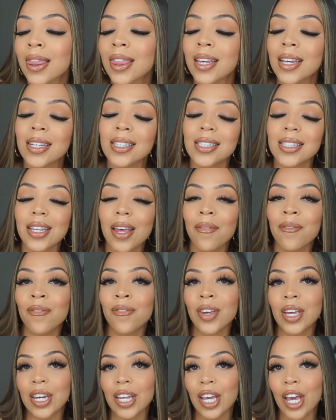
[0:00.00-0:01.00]
this
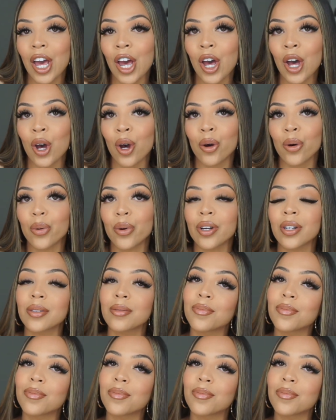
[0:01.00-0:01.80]
video.